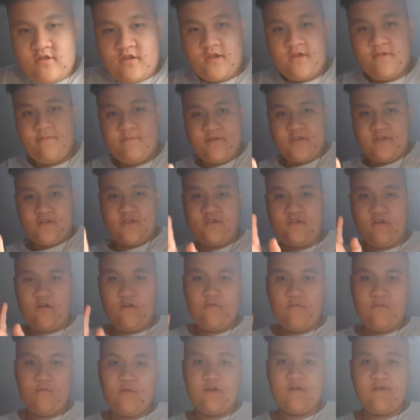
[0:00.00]
but
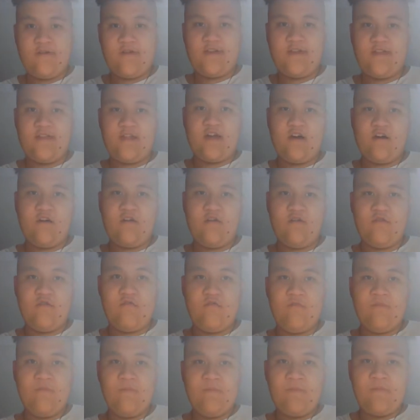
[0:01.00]
don't worry,
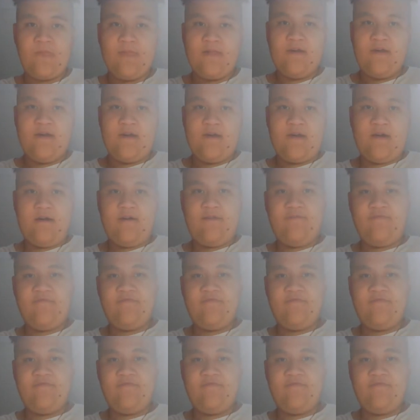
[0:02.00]
I'll